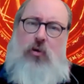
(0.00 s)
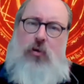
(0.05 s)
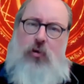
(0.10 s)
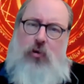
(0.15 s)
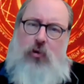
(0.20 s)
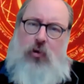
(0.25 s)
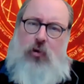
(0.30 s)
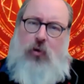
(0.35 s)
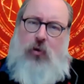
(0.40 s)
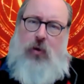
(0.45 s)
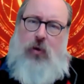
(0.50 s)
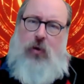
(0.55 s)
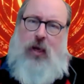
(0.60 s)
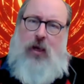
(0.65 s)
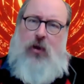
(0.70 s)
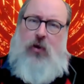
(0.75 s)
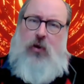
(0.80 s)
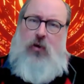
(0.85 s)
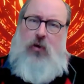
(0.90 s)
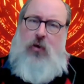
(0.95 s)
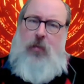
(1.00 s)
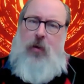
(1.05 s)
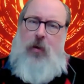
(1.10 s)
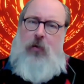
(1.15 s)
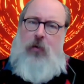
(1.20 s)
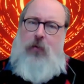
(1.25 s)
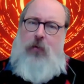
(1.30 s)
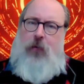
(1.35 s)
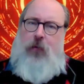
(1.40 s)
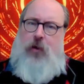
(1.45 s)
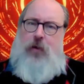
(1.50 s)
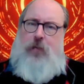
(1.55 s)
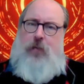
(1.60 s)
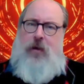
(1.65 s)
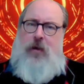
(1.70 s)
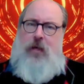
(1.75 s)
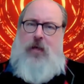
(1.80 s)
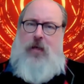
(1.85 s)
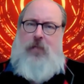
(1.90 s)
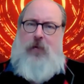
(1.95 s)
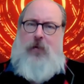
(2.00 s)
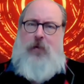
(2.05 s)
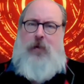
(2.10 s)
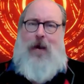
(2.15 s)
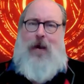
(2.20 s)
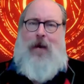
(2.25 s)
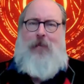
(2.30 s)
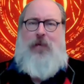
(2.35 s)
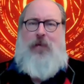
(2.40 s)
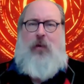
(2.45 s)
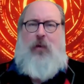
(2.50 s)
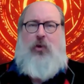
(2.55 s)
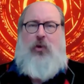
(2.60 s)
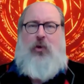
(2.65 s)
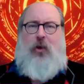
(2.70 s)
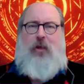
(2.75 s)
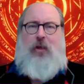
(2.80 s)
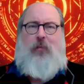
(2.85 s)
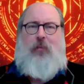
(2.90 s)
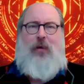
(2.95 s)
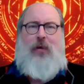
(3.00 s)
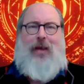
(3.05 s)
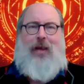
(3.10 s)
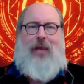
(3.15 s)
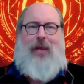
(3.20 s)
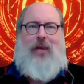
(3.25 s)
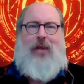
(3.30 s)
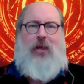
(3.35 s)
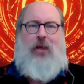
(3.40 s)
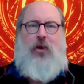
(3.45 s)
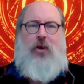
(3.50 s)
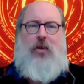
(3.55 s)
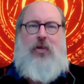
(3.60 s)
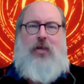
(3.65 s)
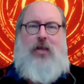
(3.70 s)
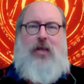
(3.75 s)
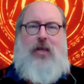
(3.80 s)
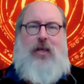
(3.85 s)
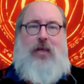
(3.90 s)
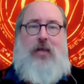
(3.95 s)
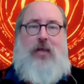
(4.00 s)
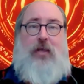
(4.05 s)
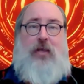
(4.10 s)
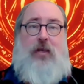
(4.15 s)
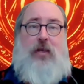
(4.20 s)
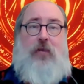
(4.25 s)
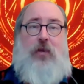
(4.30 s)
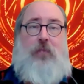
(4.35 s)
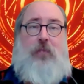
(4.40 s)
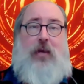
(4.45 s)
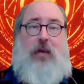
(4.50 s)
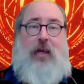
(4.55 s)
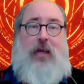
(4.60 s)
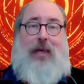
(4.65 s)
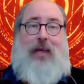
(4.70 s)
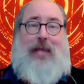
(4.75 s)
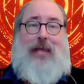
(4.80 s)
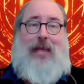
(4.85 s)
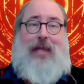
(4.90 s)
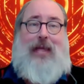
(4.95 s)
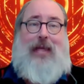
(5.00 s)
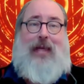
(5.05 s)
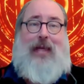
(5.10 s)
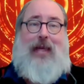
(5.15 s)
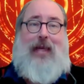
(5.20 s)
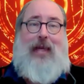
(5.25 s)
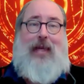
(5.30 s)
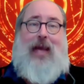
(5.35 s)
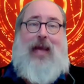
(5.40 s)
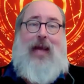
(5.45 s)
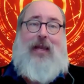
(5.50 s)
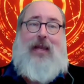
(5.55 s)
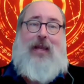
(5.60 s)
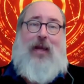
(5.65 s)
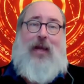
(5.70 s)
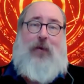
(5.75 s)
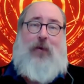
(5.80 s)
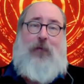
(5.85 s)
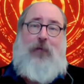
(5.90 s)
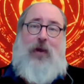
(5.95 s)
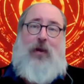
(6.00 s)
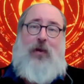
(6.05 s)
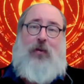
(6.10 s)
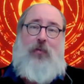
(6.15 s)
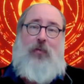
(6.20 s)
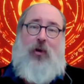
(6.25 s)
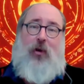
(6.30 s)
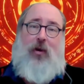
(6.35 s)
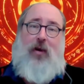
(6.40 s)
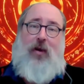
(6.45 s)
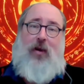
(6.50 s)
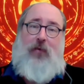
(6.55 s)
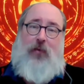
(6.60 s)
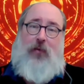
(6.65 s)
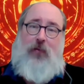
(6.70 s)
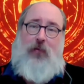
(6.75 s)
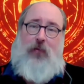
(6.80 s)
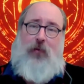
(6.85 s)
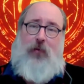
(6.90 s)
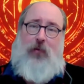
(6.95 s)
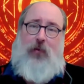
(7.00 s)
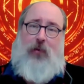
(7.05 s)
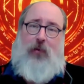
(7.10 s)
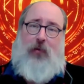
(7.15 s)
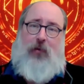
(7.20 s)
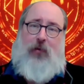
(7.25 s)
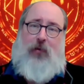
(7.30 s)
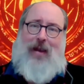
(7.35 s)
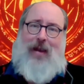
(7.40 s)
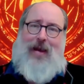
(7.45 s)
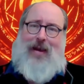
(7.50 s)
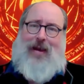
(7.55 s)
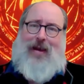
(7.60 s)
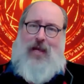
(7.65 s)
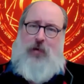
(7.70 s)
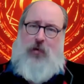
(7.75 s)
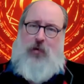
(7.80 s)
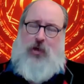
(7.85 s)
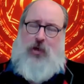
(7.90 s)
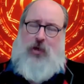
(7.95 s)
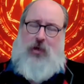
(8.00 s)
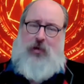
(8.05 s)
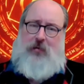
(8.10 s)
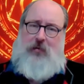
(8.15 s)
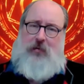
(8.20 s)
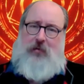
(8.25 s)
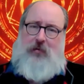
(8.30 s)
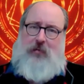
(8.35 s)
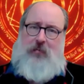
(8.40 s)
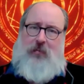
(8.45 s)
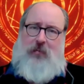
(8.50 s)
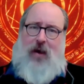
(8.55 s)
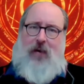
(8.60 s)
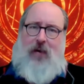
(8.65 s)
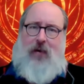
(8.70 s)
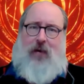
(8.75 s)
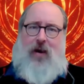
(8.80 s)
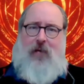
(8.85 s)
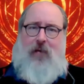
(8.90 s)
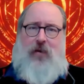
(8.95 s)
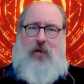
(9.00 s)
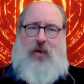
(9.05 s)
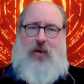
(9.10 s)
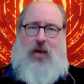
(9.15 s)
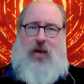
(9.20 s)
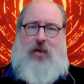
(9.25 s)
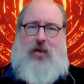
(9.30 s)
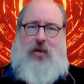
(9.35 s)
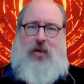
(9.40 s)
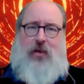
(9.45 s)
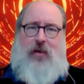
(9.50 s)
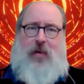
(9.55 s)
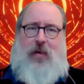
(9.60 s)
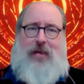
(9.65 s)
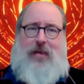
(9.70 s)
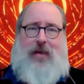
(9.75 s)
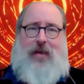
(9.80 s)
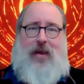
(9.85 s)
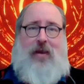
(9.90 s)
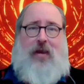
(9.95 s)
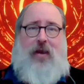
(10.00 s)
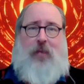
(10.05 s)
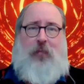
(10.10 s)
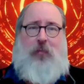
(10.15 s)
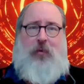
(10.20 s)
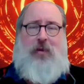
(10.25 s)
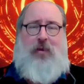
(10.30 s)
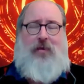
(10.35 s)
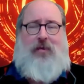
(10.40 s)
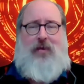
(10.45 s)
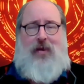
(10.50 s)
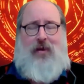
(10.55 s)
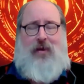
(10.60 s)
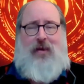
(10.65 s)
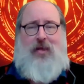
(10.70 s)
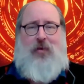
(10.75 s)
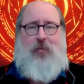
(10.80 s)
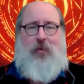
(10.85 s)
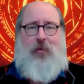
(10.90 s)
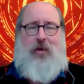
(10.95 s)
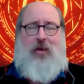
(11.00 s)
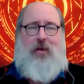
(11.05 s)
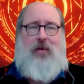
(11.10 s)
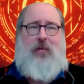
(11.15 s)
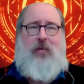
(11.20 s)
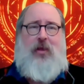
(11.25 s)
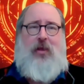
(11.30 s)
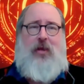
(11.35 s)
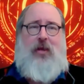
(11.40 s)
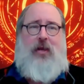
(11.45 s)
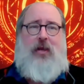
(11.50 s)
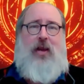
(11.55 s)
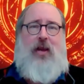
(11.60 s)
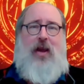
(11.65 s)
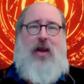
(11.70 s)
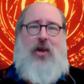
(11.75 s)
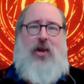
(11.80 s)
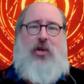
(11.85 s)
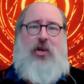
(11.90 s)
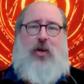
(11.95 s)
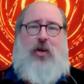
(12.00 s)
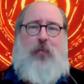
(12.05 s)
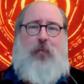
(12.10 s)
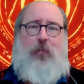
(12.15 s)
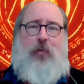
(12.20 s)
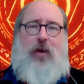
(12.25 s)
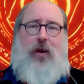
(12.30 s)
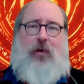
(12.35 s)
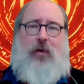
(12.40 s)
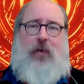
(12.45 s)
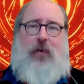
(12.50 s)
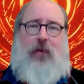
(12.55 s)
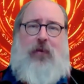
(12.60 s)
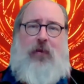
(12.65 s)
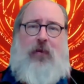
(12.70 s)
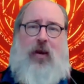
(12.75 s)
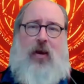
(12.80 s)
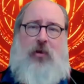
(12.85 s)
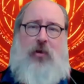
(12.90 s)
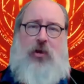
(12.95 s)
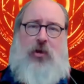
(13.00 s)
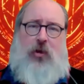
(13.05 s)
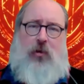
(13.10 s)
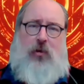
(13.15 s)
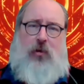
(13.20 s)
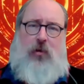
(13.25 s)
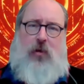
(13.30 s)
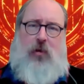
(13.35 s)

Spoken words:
to indubitable first principles. They were taught that morality and courtesy consist of speaking and thinking like venal morons and fools. As a result, modern conversations and debates end up with tedious predictability, shipwrecked on the same shoal.